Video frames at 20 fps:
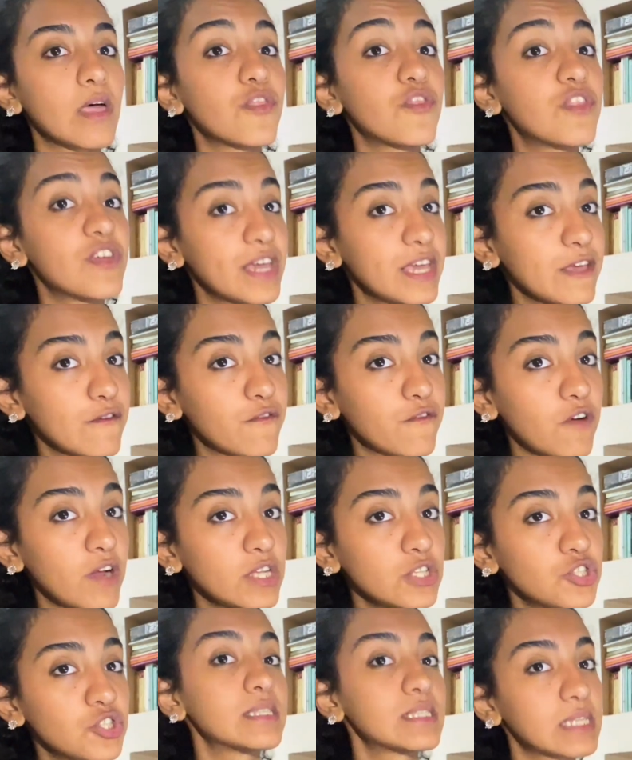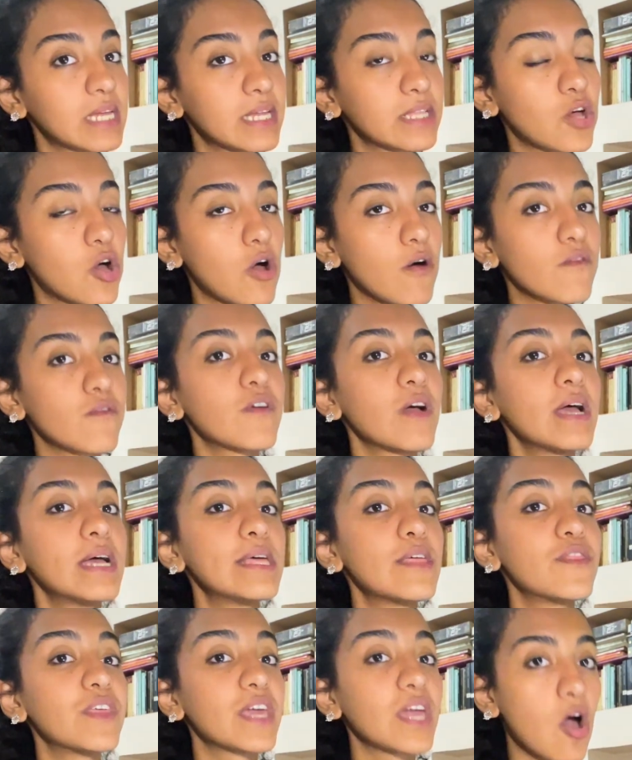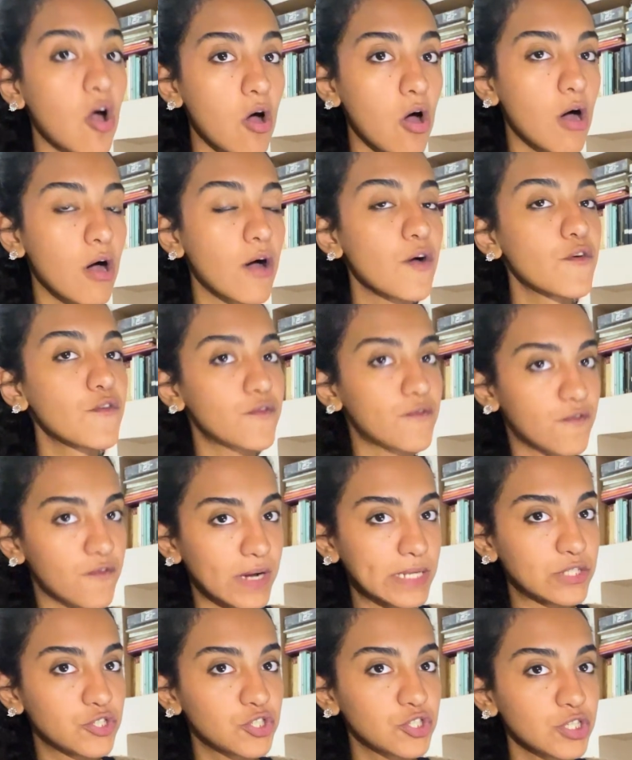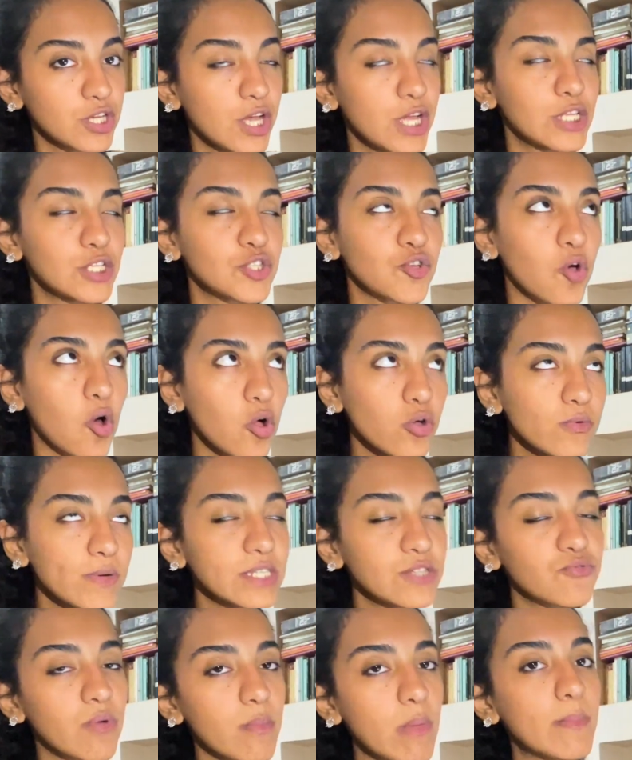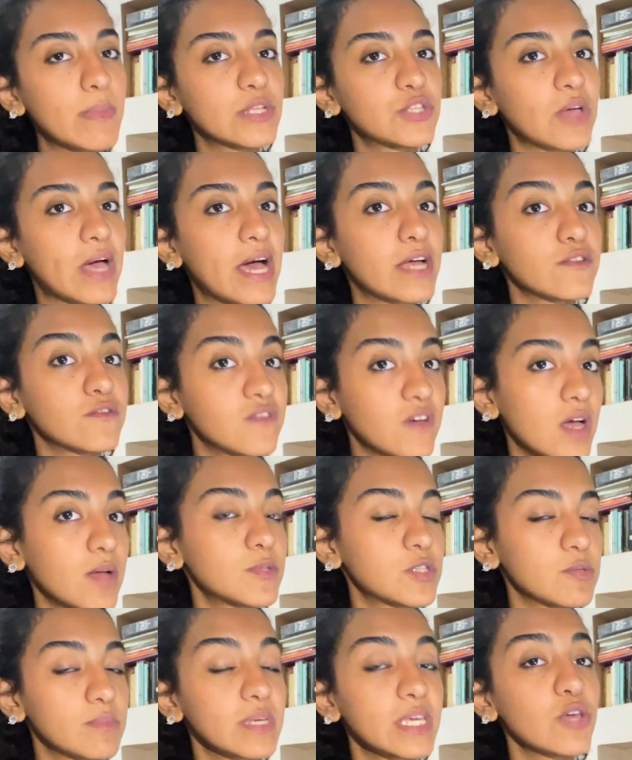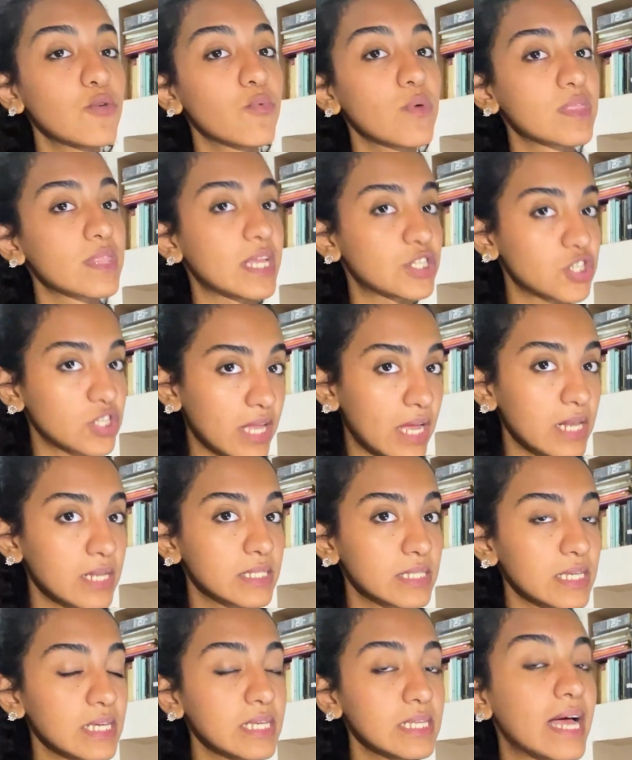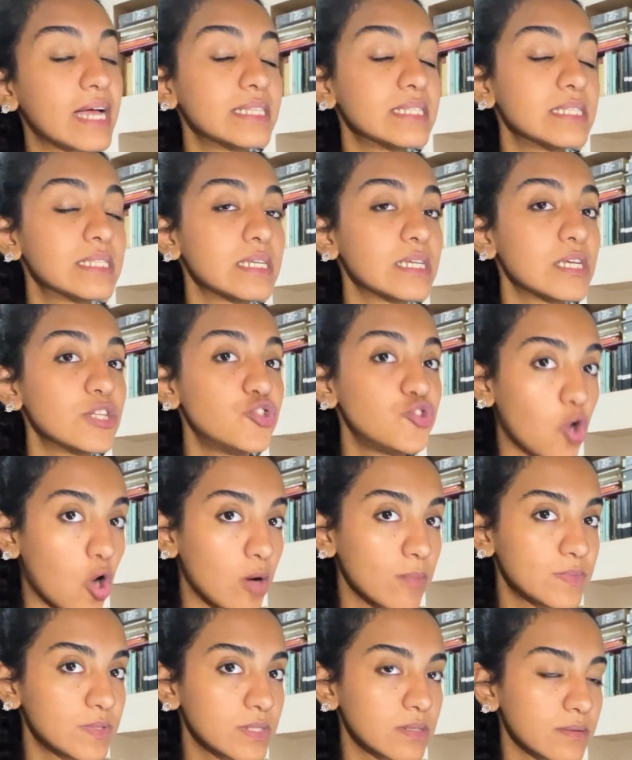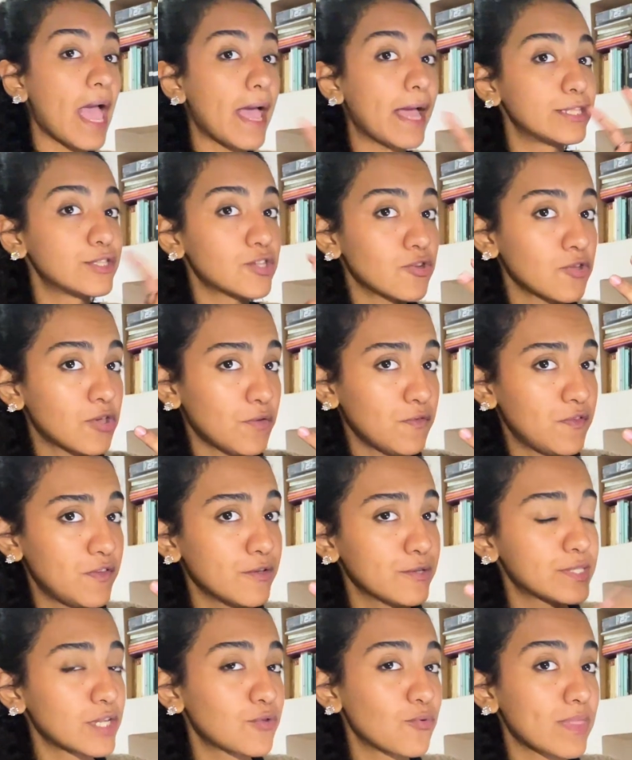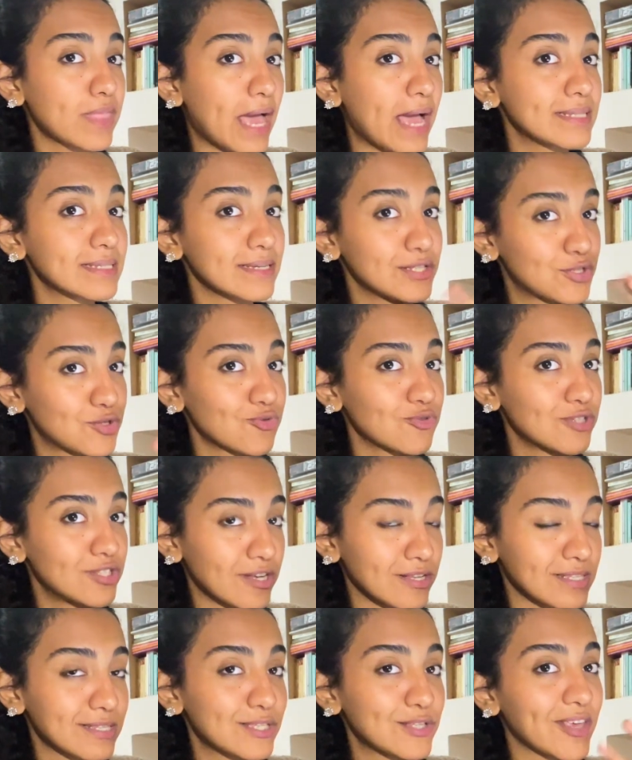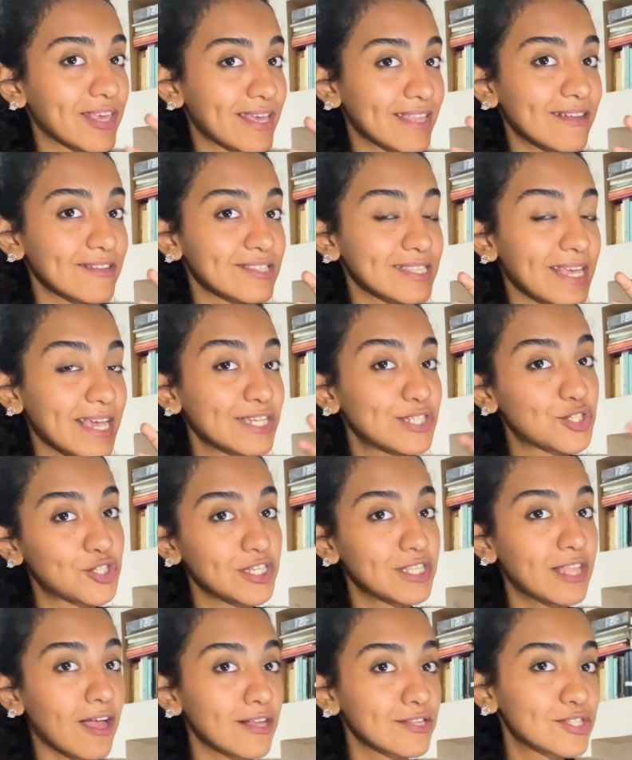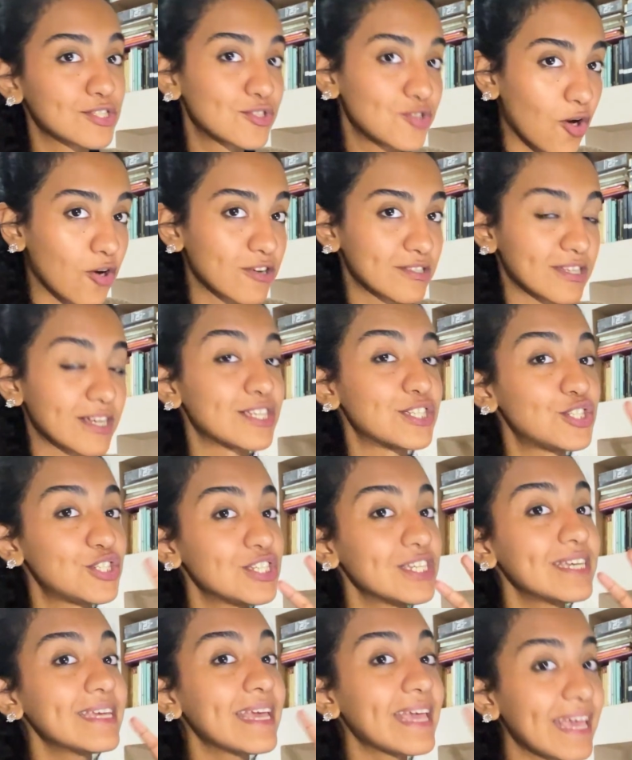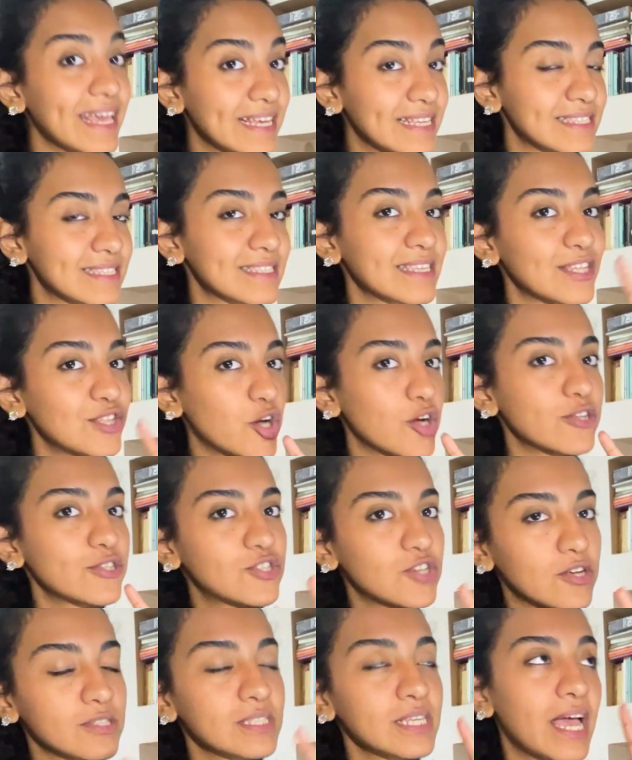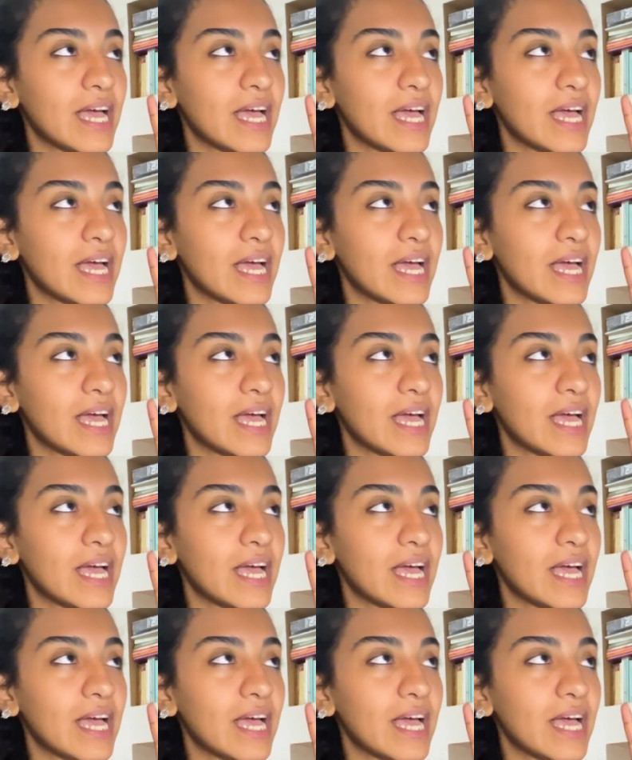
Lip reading: They French instead of they are French. So always remember to add verb to be with nationalities and jobs. And don't confuse it with adding do and does. So you cannot say she does doctor, she is, not does.